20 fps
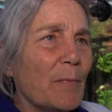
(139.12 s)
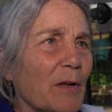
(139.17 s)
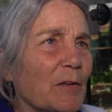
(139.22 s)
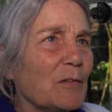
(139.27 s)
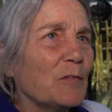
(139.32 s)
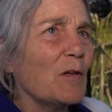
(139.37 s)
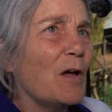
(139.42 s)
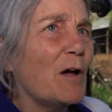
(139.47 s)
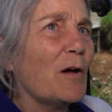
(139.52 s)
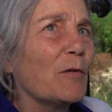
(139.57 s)

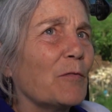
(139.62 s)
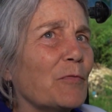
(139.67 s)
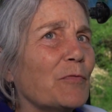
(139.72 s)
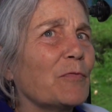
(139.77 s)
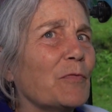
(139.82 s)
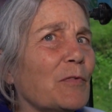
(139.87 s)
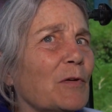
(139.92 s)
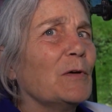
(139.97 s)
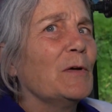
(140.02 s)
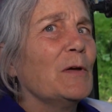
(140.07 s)

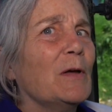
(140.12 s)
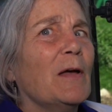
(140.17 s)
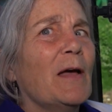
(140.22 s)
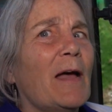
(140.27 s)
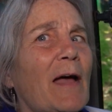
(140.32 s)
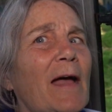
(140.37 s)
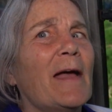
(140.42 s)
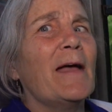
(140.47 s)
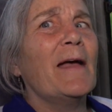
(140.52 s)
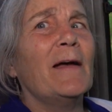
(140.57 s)
myself.
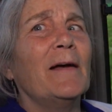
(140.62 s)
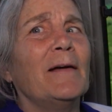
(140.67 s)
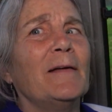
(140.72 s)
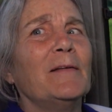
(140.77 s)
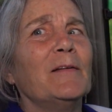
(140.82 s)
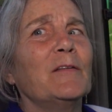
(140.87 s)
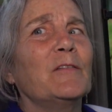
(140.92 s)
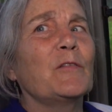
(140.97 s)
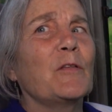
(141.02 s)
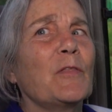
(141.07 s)

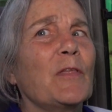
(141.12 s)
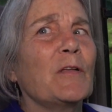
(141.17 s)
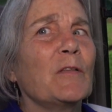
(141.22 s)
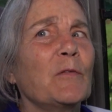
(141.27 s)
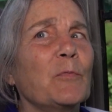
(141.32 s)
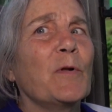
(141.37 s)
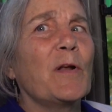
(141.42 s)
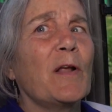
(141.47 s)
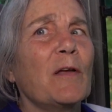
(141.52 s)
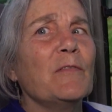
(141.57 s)
And so
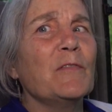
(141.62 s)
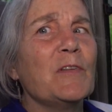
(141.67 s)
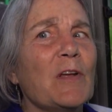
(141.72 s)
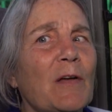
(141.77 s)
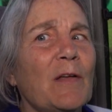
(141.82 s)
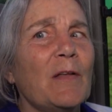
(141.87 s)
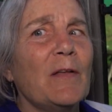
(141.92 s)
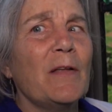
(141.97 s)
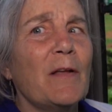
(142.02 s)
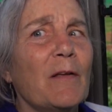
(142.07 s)
that's what I've done.